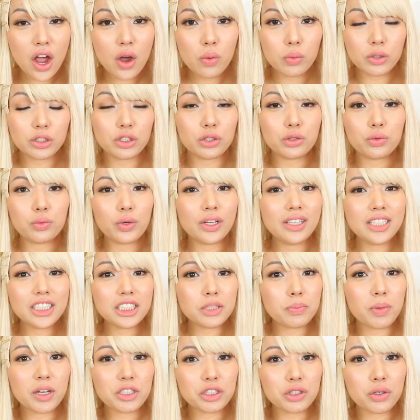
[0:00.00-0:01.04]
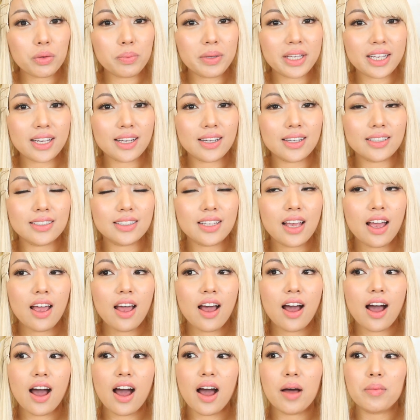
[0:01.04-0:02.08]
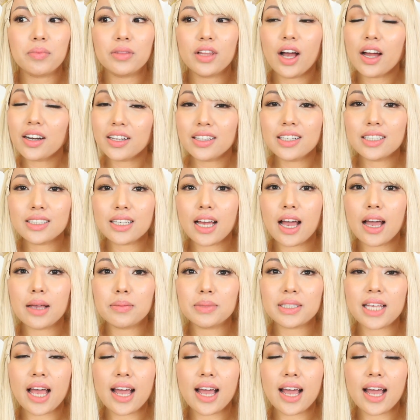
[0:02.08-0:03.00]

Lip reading: which is really special because a lot of the times